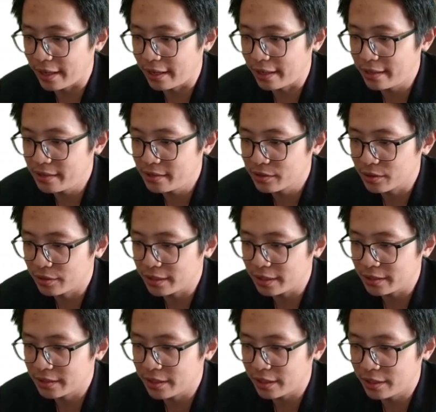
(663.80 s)
A. So
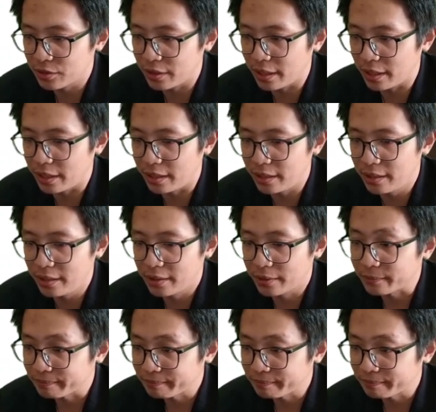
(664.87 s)
just change to A.